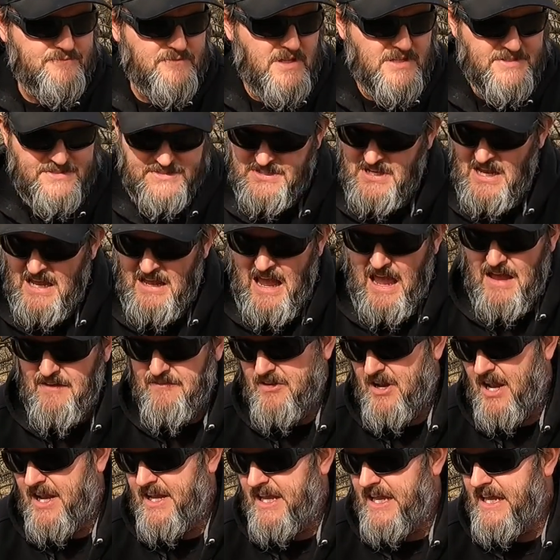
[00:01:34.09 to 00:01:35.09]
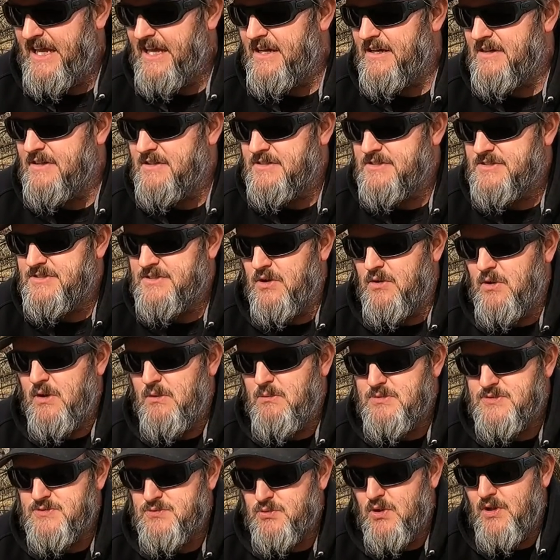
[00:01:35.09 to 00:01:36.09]
just to have an idea. So it
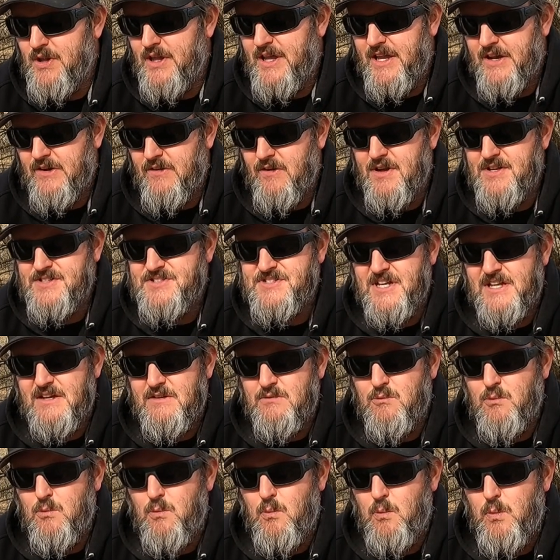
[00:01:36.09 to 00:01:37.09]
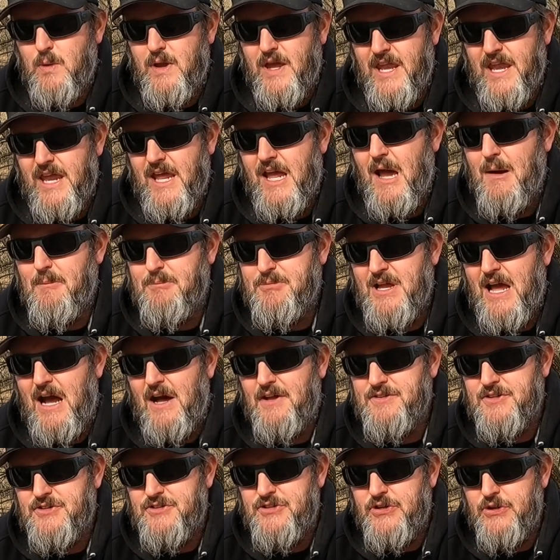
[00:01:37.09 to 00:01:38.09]
was really interesting getting up to
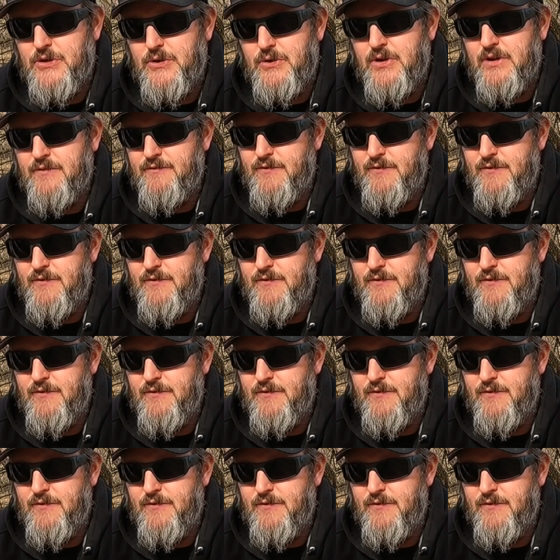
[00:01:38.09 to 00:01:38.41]
altitude.